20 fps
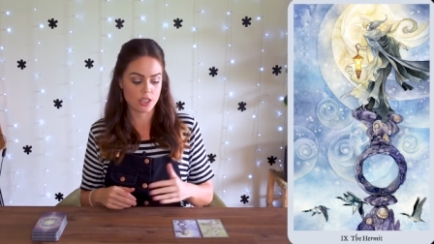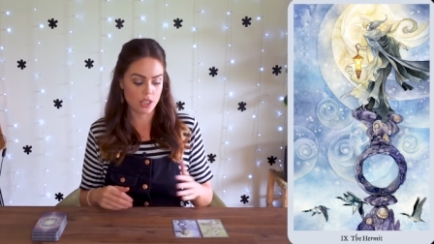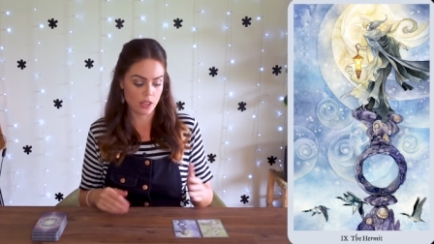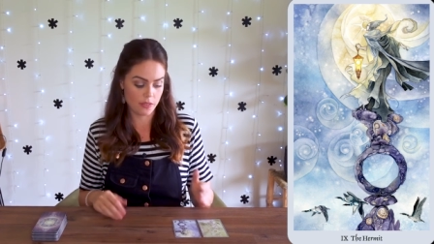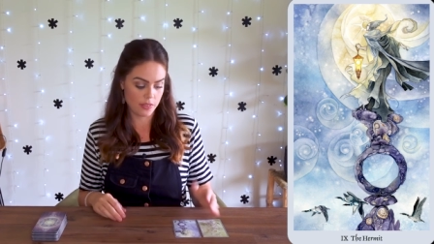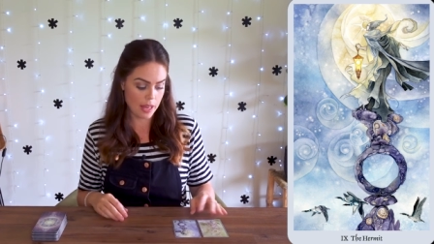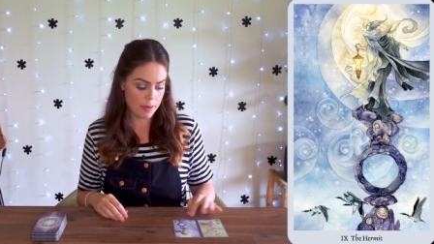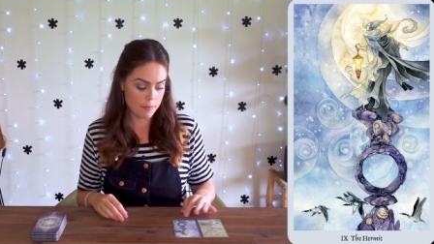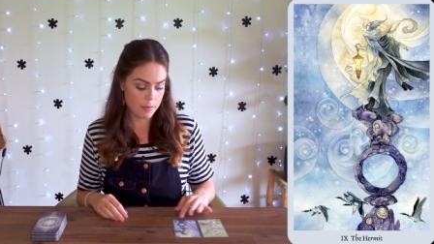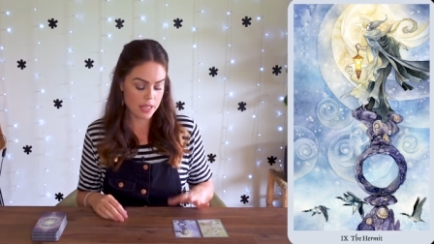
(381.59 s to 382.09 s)
So
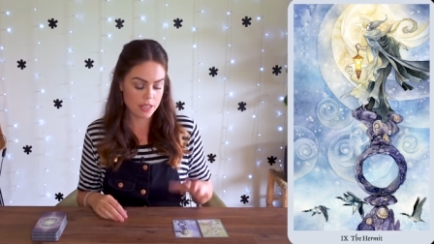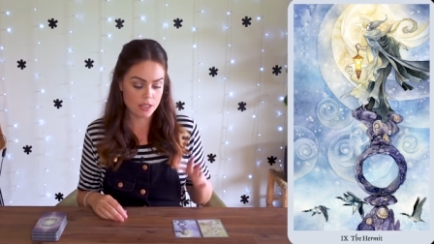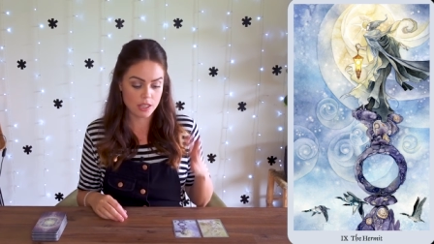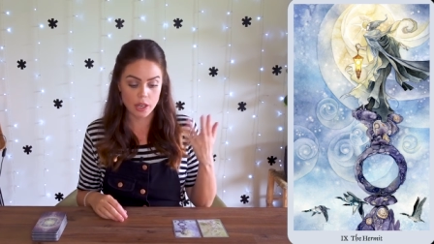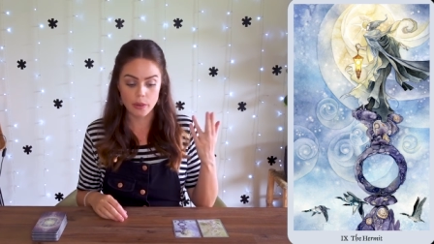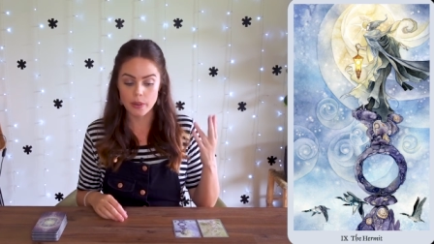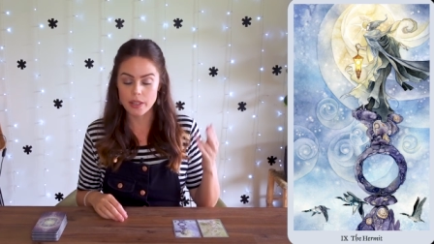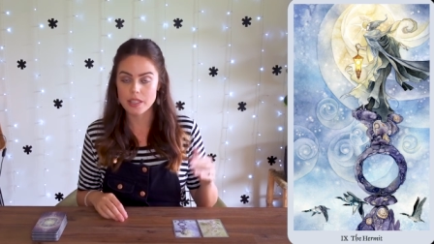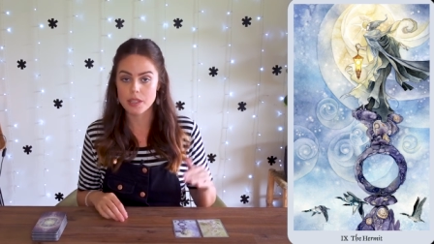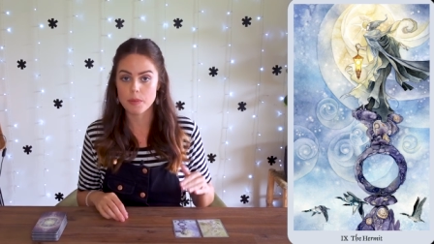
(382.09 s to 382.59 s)
if that means
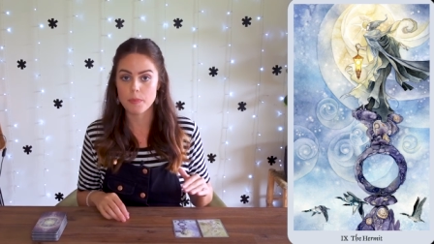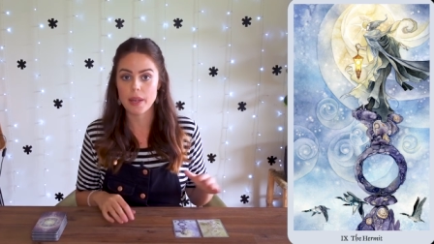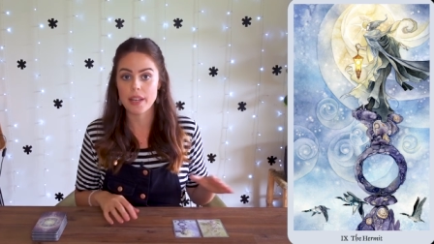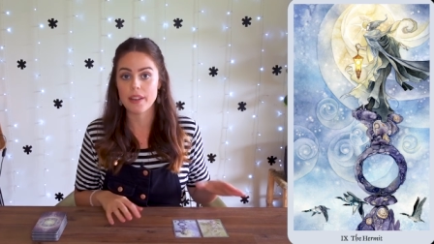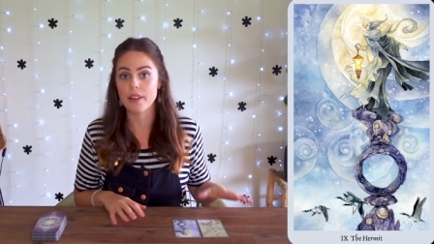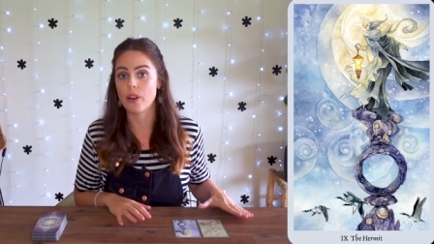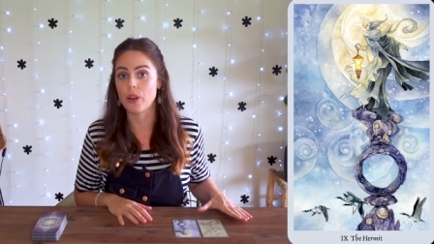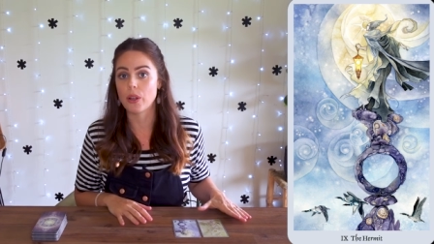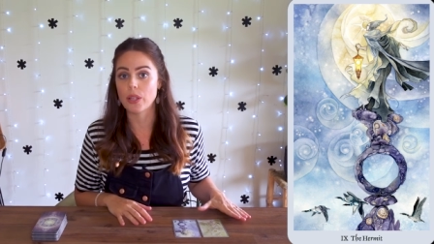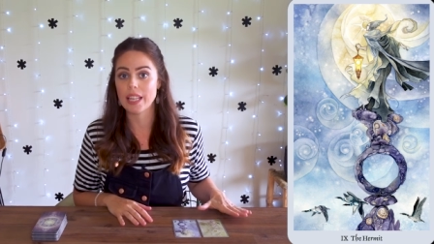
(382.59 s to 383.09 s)
going to
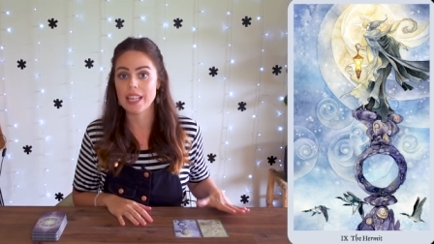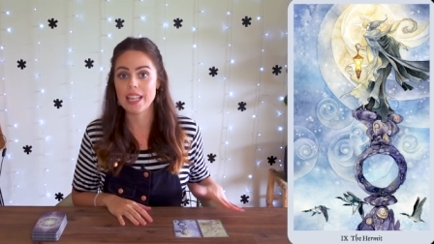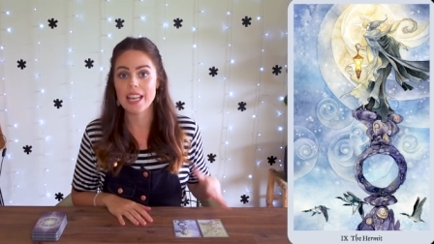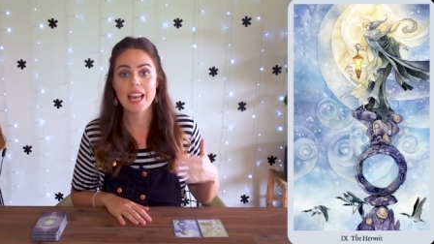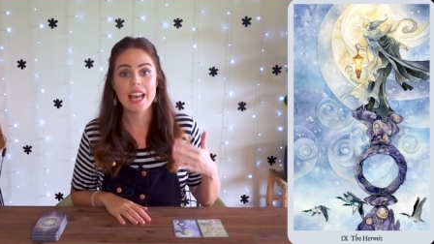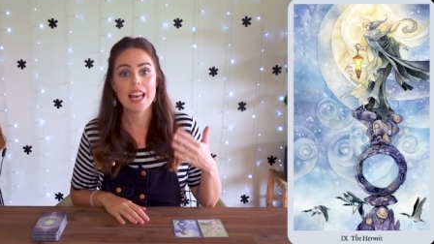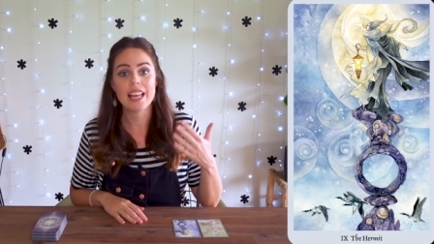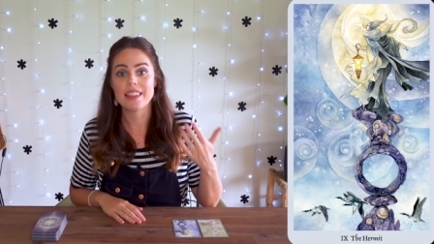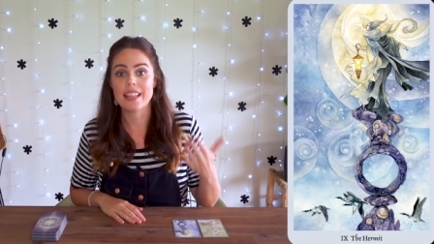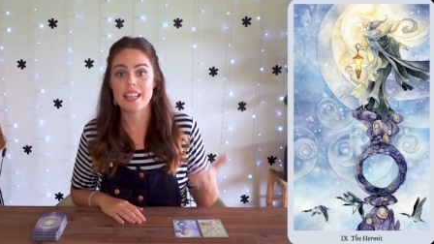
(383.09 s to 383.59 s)
bed early,
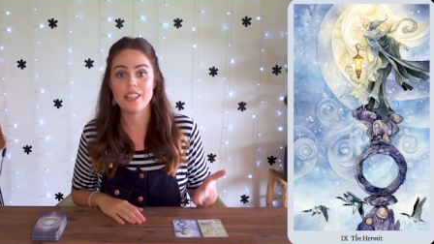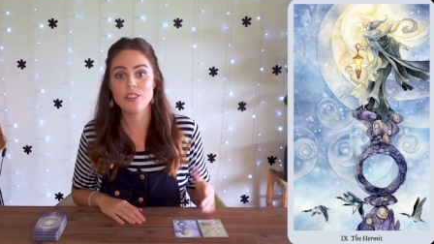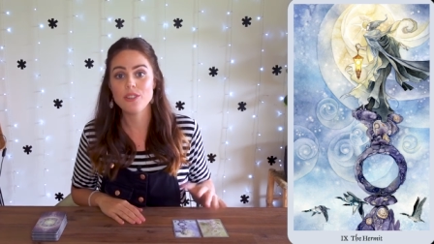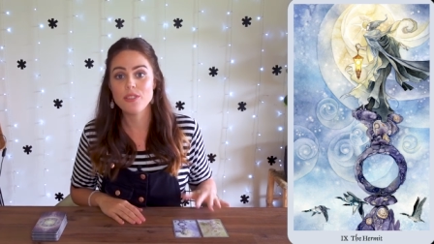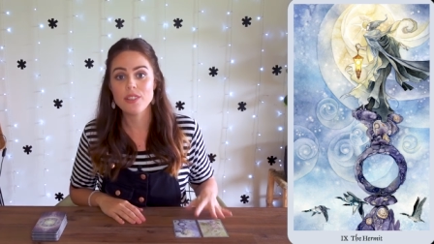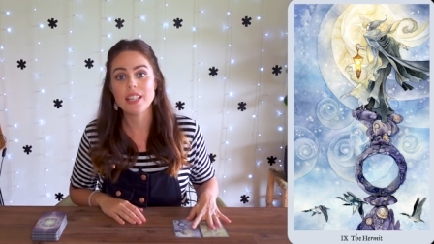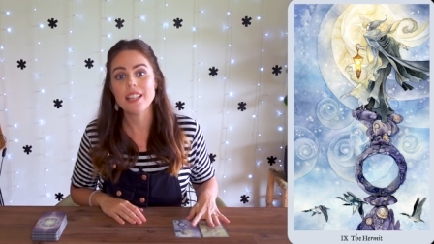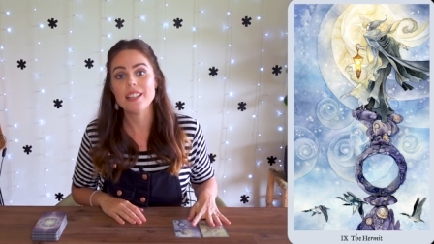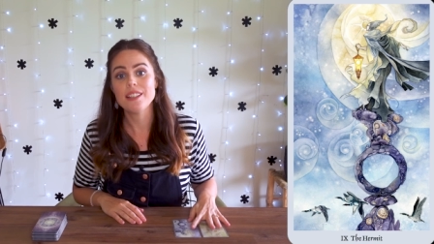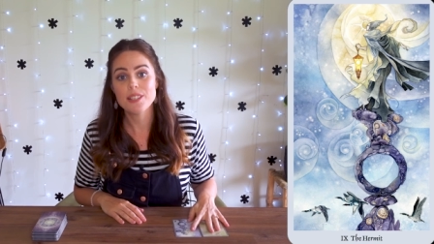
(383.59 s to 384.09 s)
then you
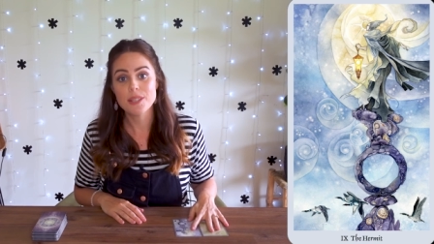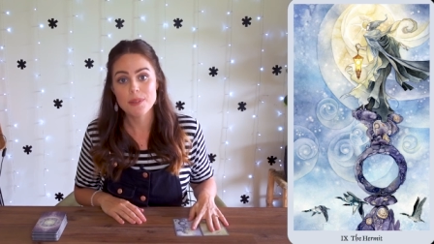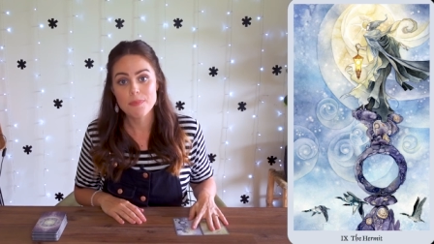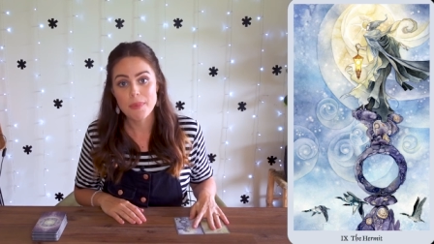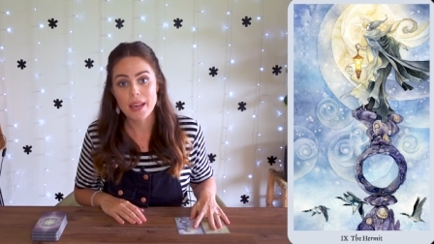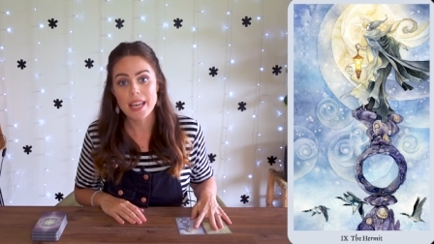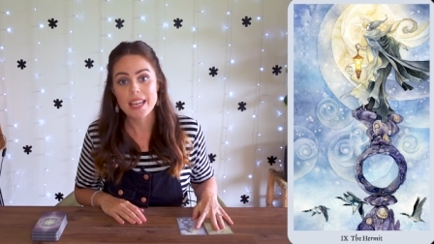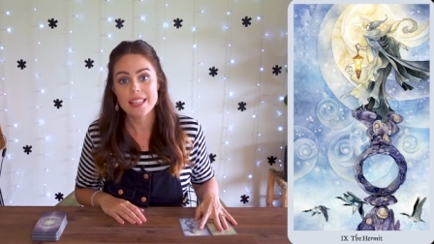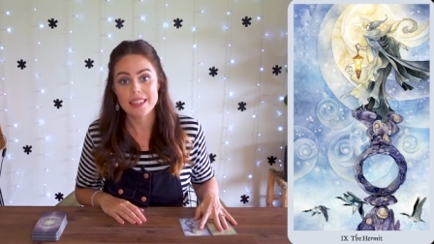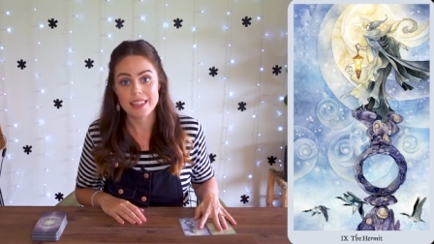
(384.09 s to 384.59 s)
need to
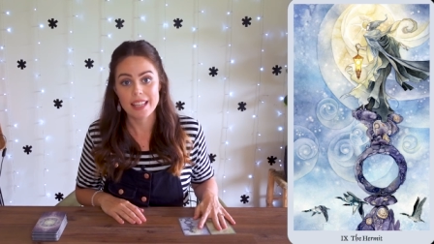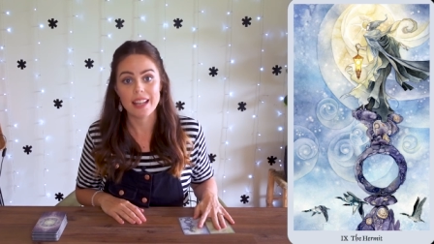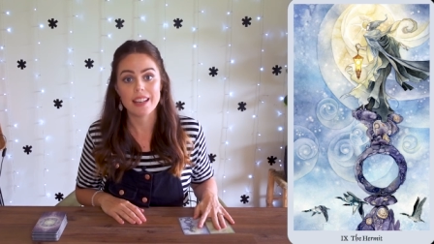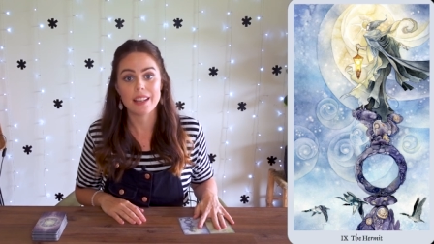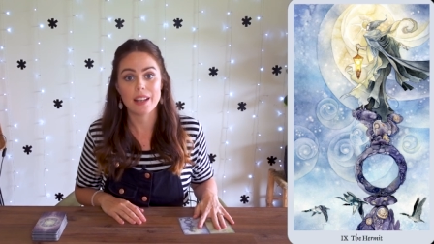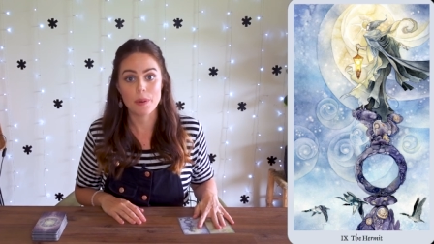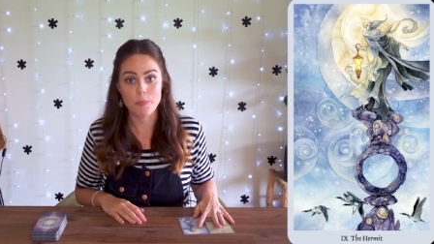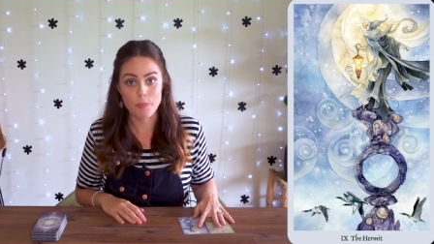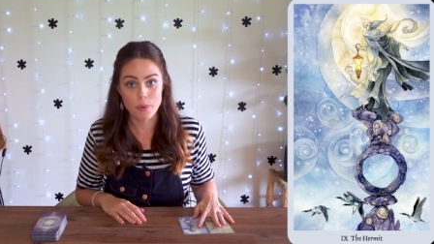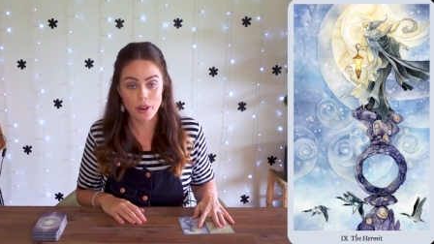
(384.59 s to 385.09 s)
make
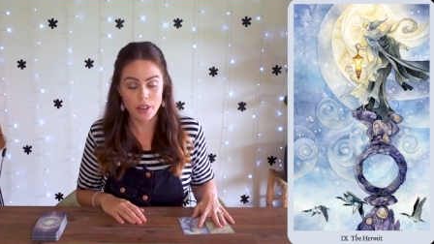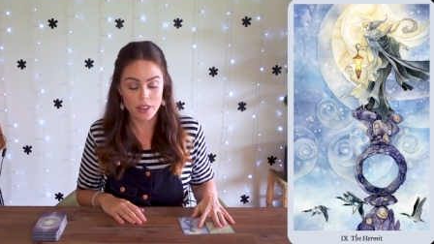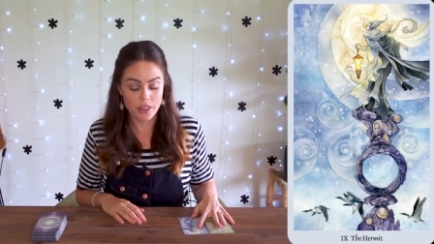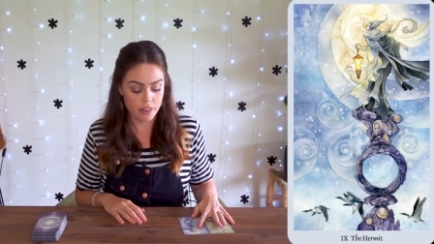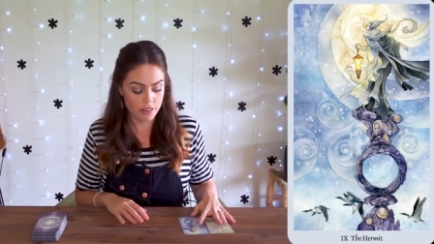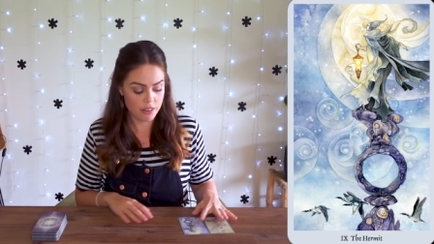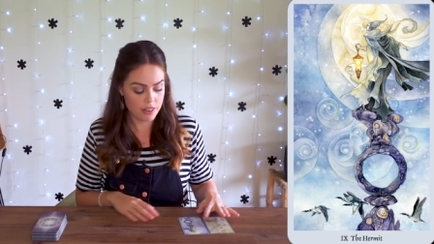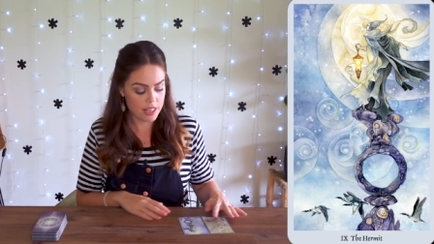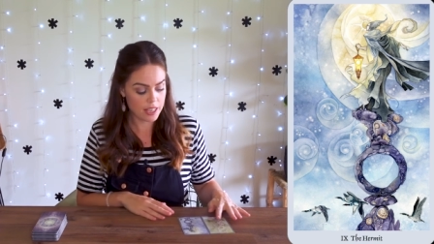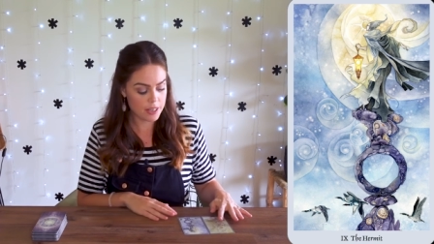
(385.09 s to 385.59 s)
that a
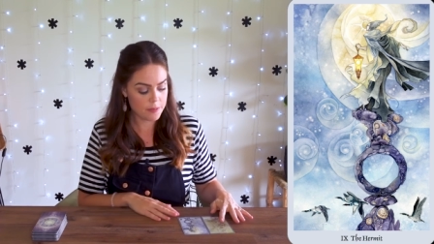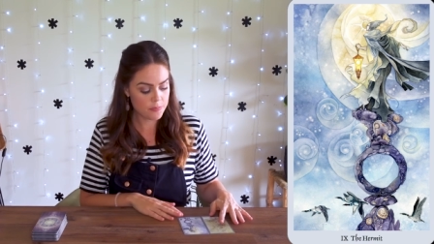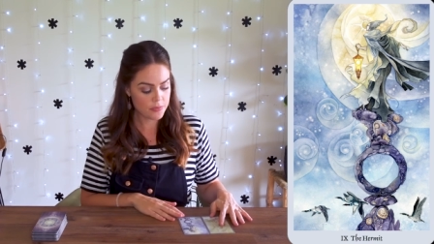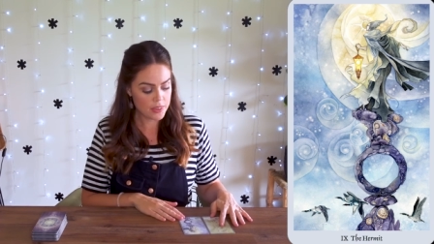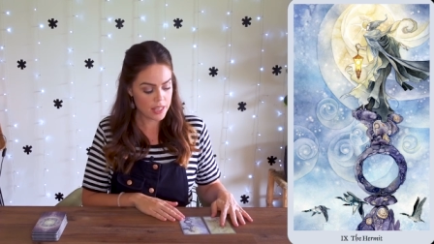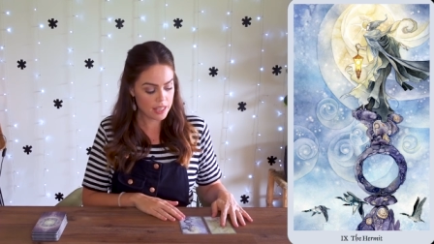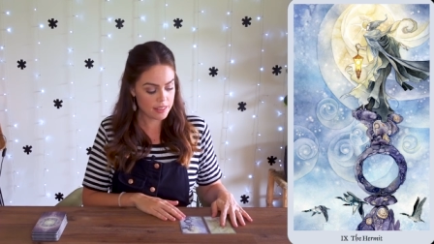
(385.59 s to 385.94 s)
priority.